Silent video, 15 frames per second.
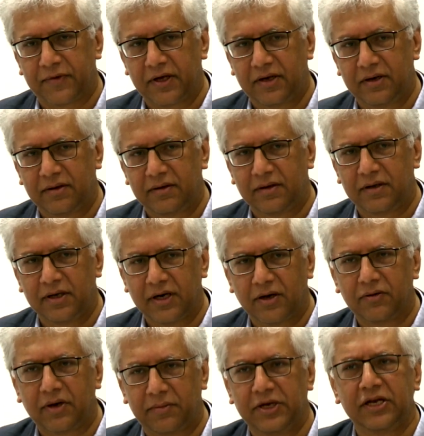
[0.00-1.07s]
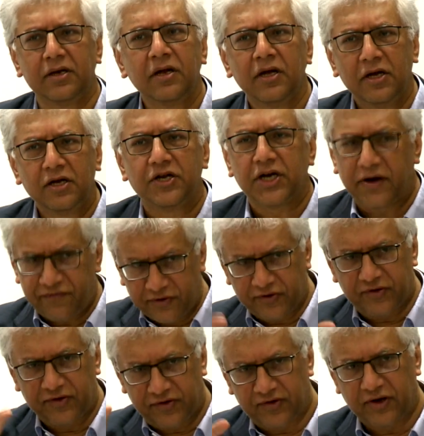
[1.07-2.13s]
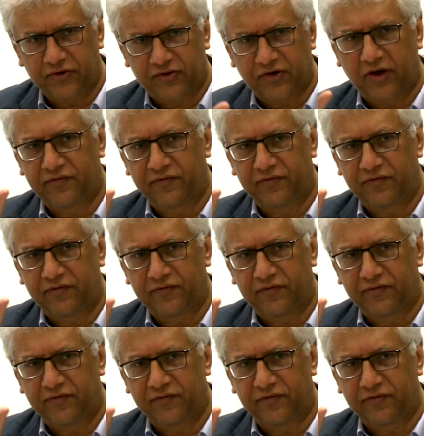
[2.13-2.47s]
And you know, I mean, Jefferson's notes